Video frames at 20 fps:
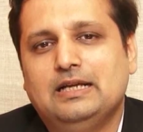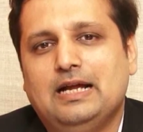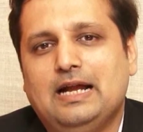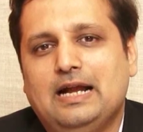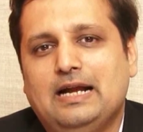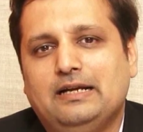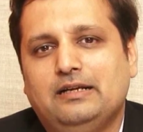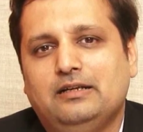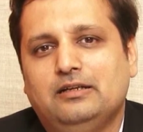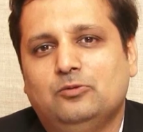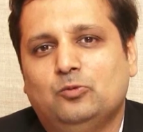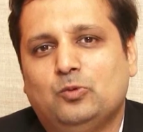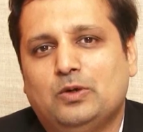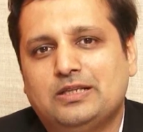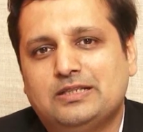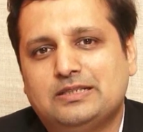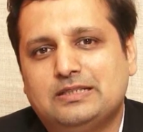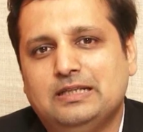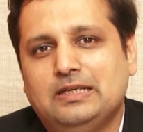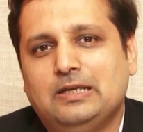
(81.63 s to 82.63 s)
and
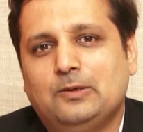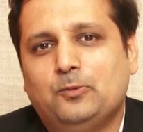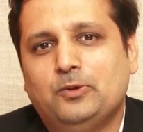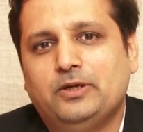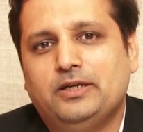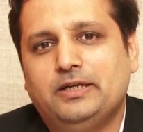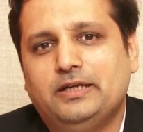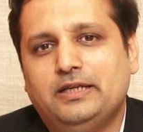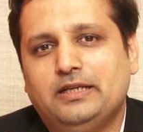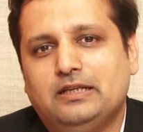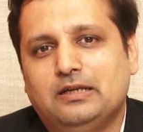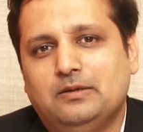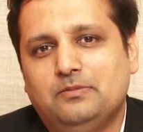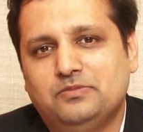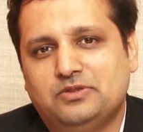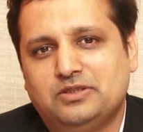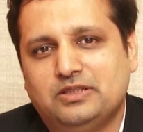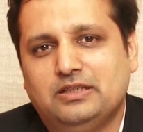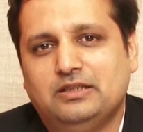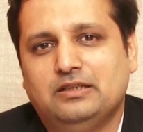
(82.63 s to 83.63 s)
once the liquidity
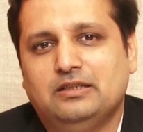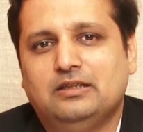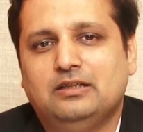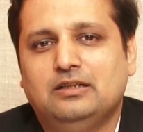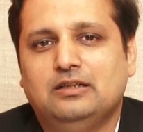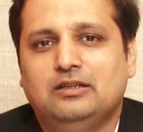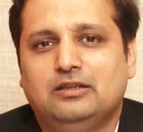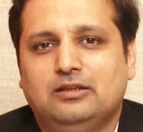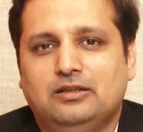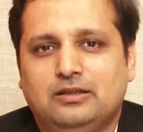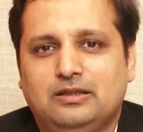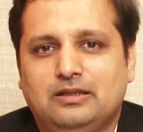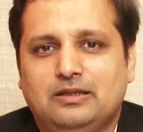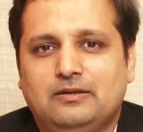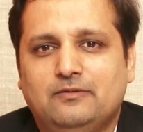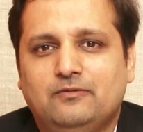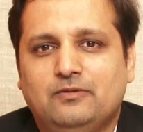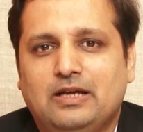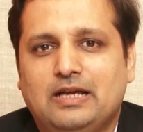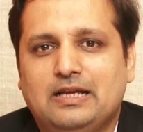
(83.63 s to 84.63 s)
comes in,
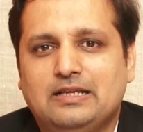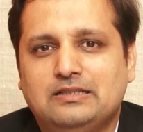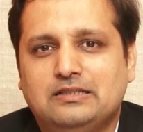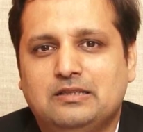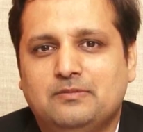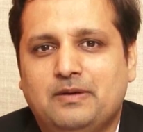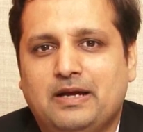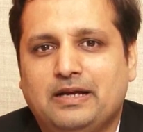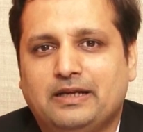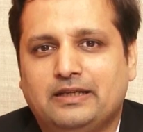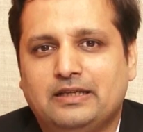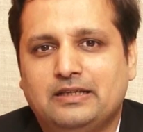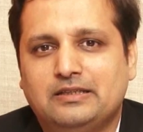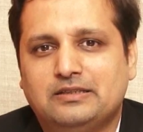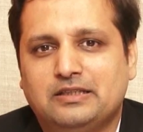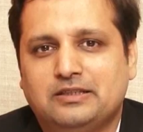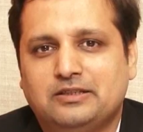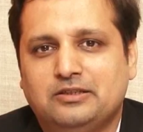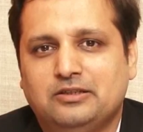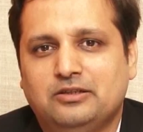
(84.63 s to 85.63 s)
uh, as the
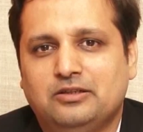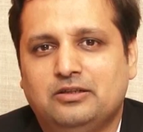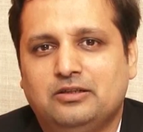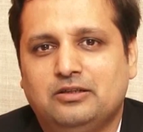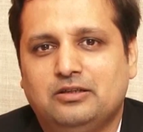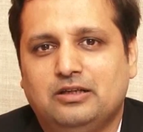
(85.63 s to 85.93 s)
banking sector,